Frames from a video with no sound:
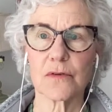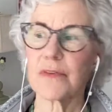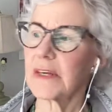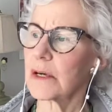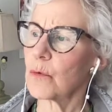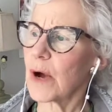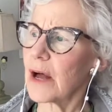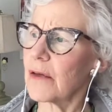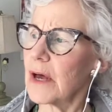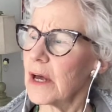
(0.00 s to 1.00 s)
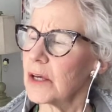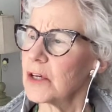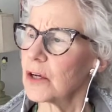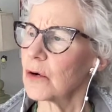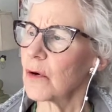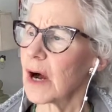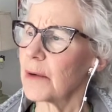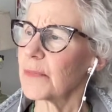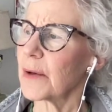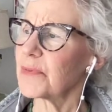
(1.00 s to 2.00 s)
Are you thinking, wow,
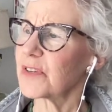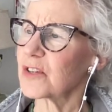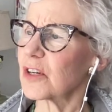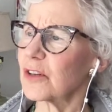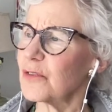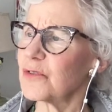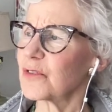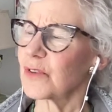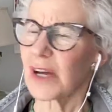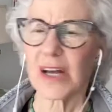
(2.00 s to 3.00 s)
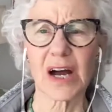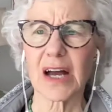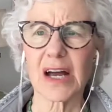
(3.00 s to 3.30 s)
I'm such a loser. I